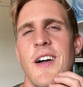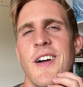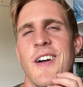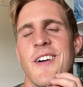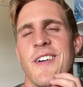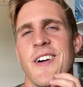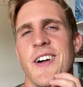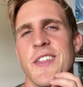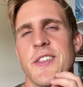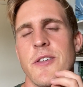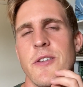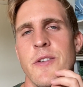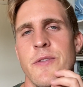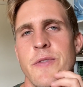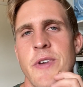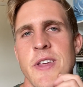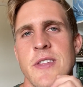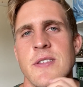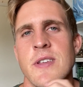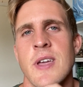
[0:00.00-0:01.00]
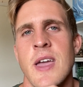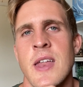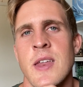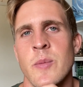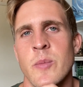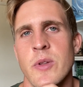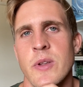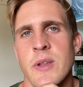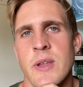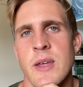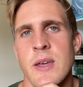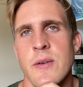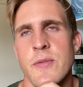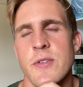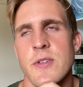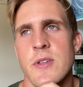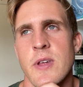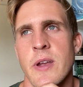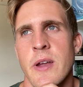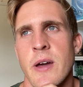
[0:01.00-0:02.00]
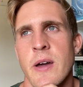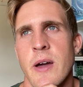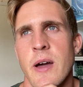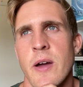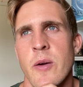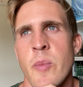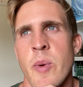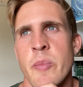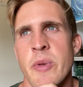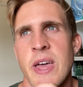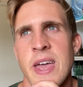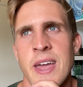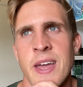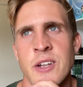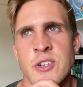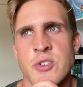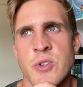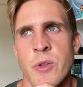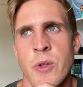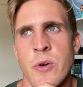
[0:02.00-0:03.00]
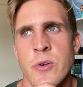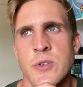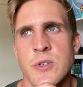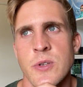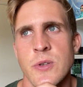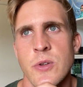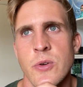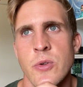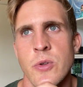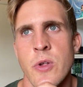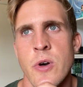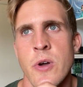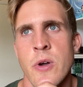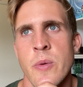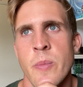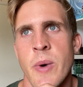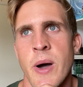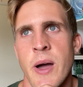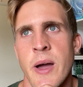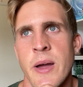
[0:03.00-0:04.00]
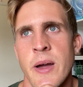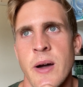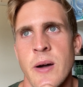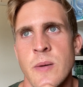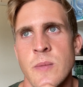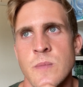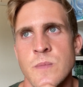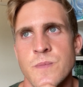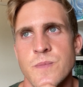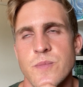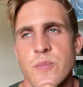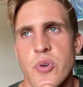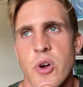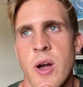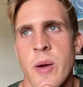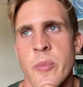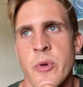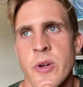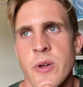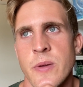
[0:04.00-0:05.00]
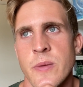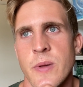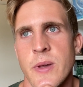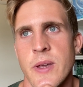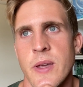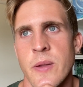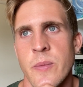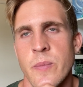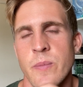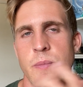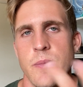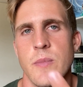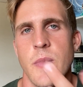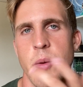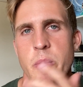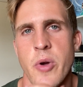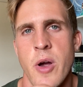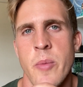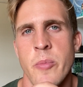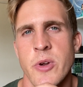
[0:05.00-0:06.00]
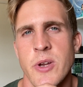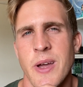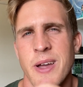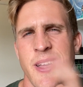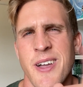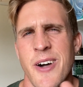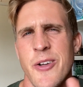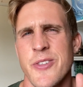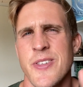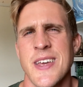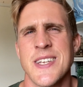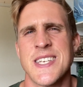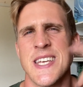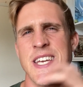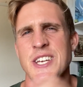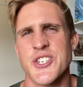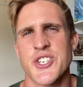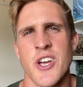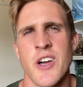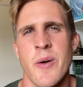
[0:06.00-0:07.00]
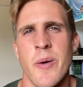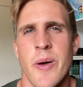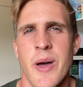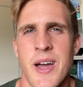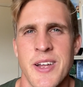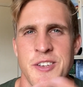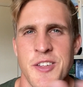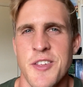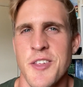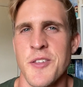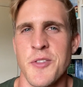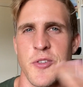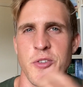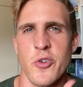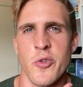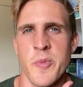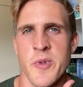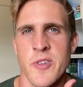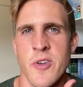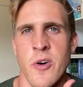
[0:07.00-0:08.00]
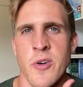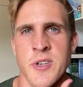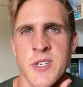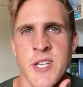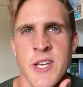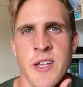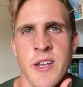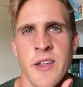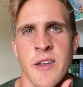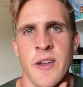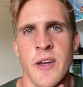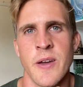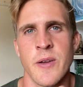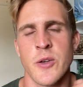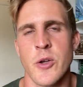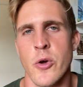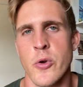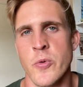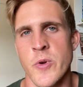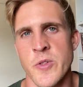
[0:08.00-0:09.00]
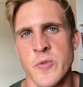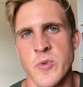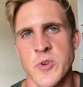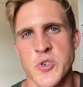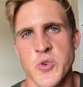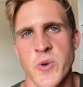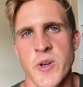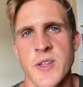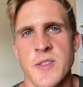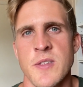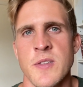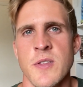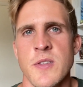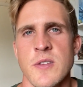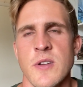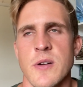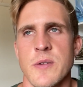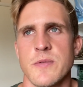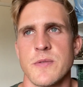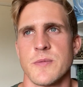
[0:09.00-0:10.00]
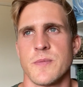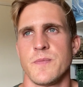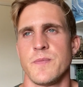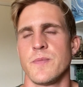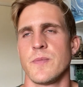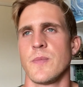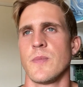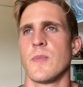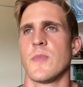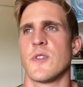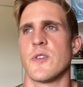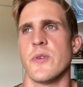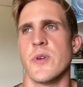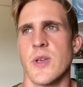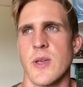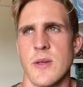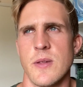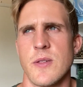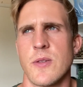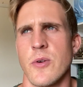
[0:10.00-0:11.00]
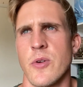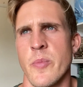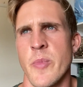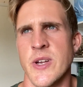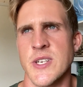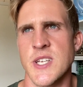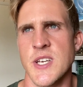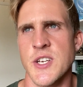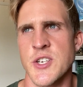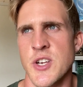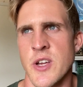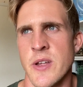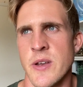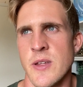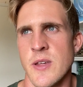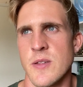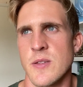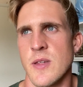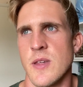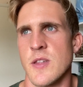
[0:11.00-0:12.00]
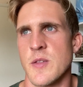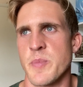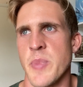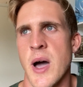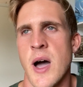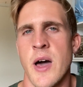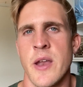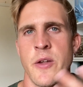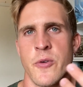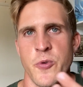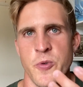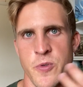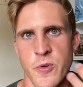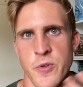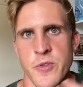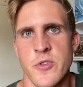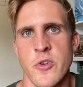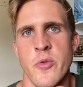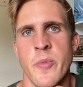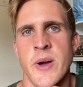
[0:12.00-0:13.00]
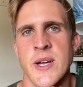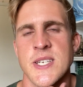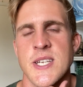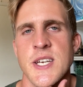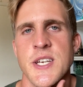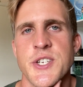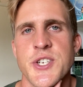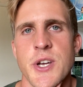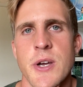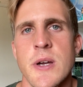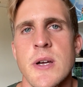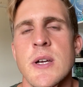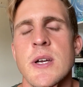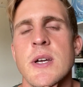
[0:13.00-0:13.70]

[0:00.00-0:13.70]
All right, so investigating beliefs, and I remember Angelo DeLullo, my primary, again, my primary, I'll say teacher, I just consume his content and I go to his retreats and stuff. So he's sort of my teacher, and his partner is also my teacher.